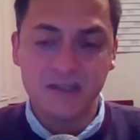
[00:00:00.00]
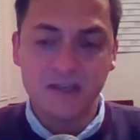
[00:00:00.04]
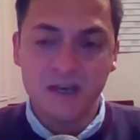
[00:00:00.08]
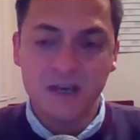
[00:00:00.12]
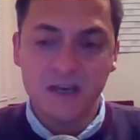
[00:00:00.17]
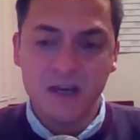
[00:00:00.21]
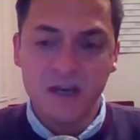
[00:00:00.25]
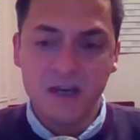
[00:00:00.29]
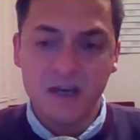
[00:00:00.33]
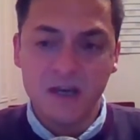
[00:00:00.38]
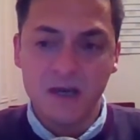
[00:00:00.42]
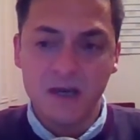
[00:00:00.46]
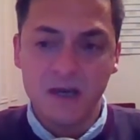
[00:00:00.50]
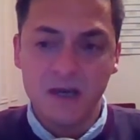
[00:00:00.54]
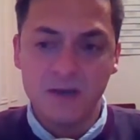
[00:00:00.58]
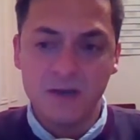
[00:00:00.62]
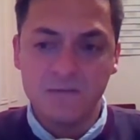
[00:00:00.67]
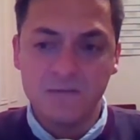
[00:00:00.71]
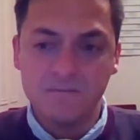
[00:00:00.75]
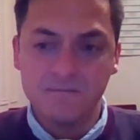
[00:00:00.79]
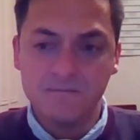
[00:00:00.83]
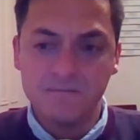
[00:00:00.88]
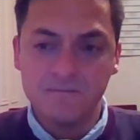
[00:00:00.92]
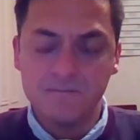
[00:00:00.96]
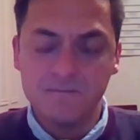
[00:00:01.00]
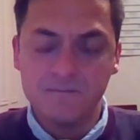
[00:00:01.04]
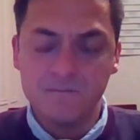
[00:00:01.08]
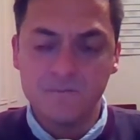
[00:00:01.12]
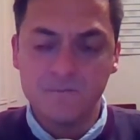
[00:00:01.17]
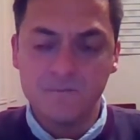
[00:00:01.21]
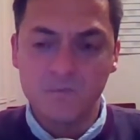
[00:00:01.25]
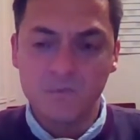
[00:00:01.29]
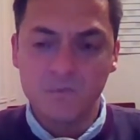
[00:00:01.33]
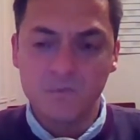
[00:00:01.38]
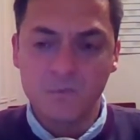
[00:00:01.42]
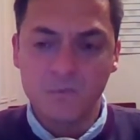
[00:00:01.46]

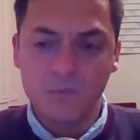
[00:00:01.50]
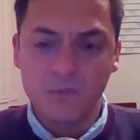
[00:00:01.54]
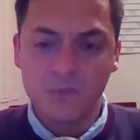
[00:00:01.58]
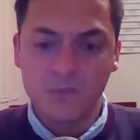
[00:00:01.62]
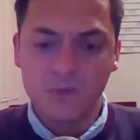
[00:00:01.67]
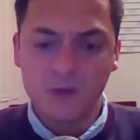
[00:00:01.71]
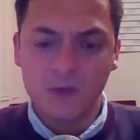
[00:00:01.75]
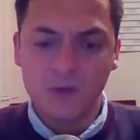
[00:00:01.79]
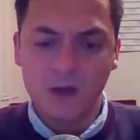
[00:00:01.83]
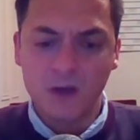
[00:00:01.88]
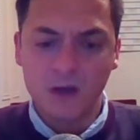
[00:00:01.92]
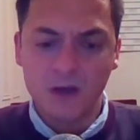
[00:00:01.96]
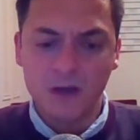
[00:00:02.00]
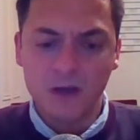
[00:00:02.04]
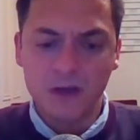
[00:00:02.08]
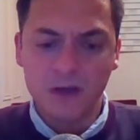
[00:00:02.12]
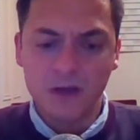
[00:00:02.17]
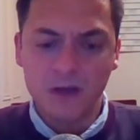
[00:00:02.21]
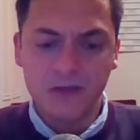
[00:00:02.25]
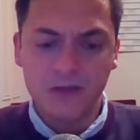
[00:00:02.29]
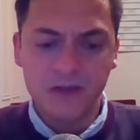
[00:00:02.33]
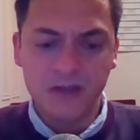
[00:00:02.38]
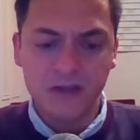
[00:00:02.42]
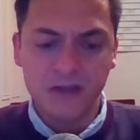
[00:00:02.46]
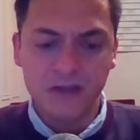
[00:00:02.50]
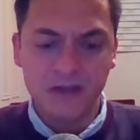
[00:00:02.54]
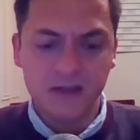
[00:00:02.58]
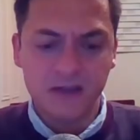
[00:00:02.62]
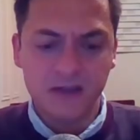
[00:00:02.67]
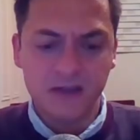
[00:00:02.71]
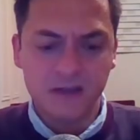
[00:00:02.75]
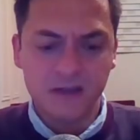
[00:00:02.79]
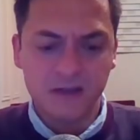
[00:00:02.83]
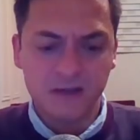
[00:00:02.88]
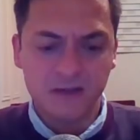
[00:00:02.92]
I think